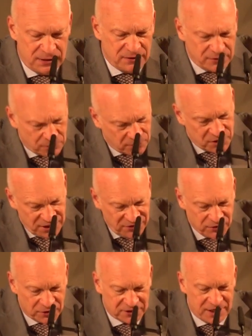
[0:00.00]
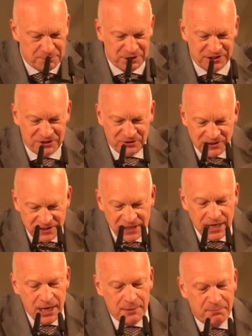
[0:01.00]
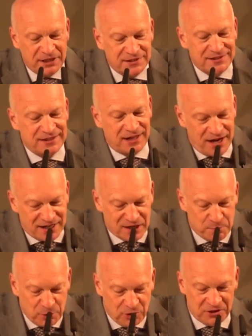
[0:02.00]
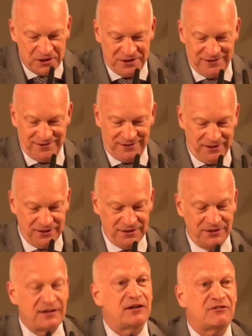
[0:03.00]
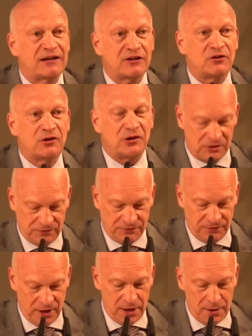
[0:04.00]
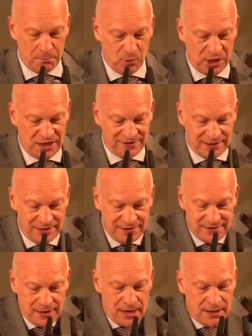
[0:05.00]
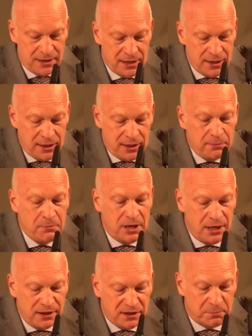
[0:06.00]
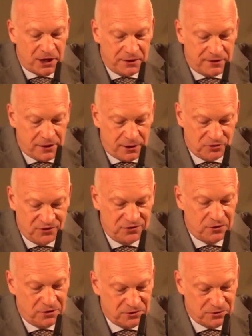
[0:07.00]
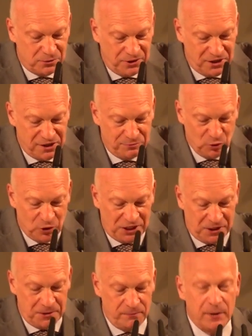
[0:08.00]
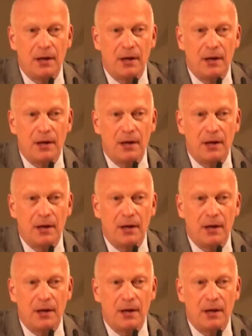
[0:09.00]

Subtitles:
no, she's not coming, I heard, but Anke Büttner is here, Director of Monazensia im Hildebrandhaus, also here in Munich.